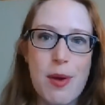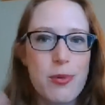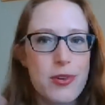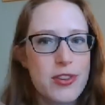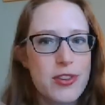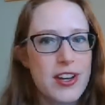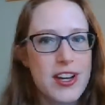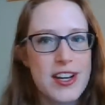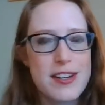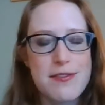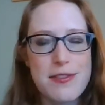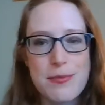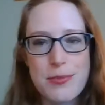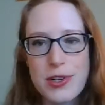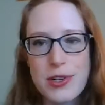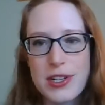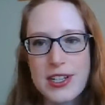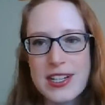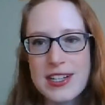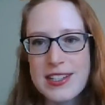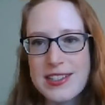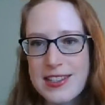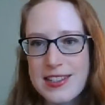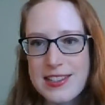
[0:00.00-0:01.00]
with kind of a more
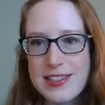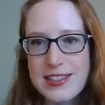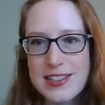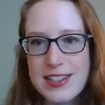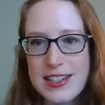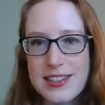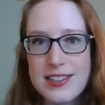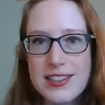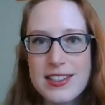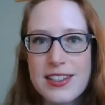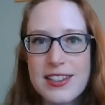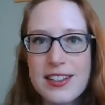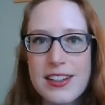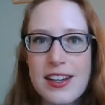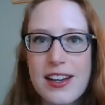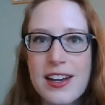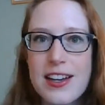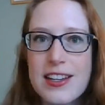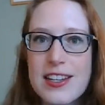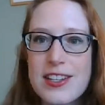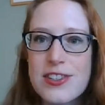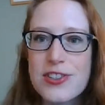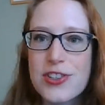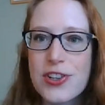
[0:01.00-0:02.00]
consistent,
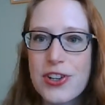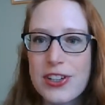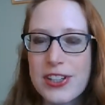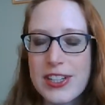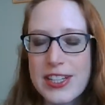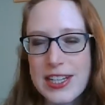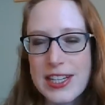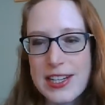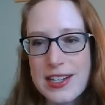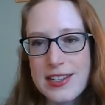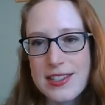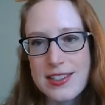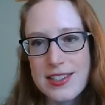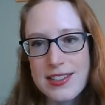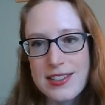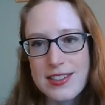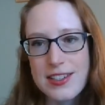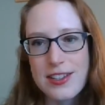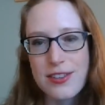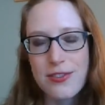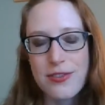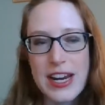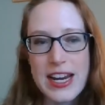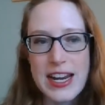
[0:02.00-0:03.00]
internally
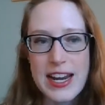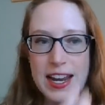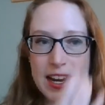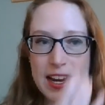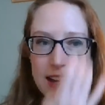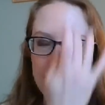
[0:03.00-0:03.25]
consistent rating